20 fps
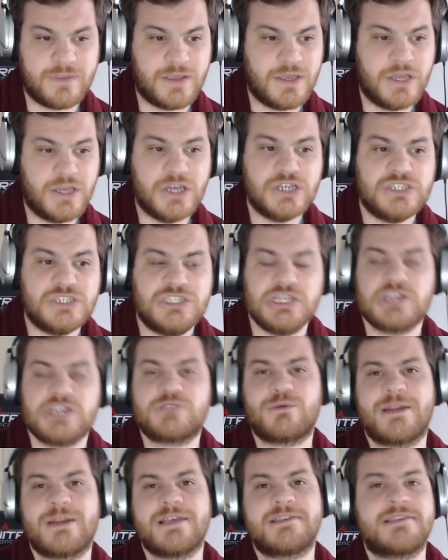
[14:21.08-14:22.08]
Just when
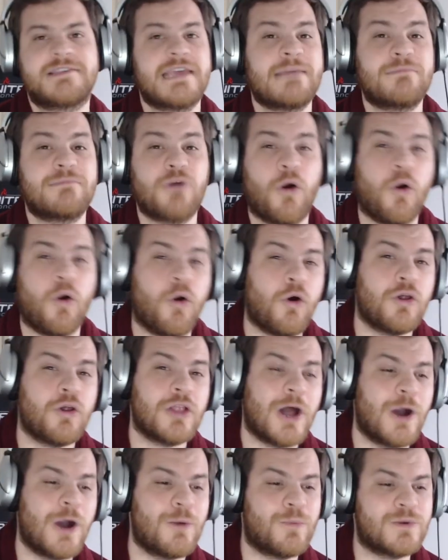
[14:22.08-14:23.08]
it seemed all
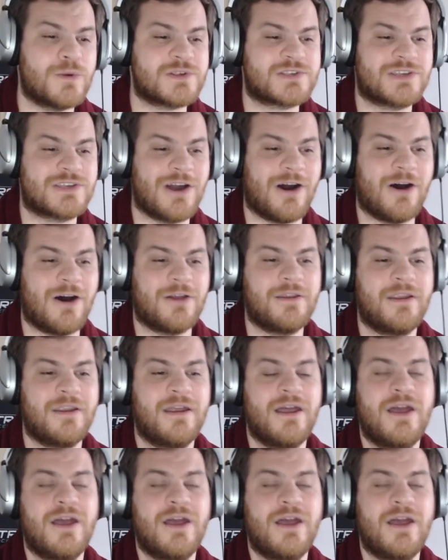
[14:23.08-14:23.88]
hope was gone,